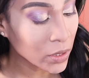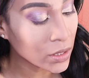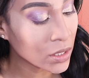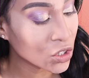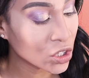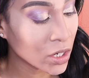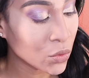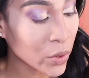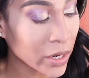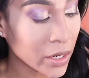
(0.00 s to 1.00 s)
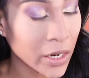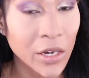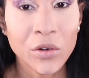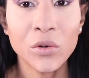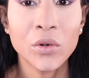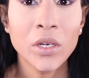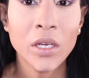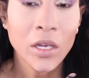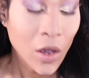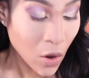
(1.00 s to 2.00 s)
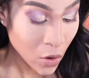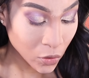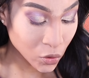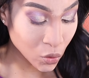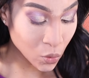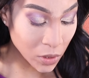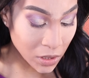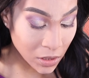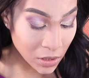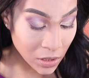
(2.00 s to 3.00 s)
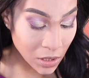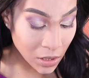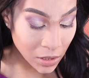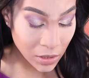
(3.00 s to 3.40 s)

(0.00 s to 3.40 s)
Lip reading: this shade right here, towards the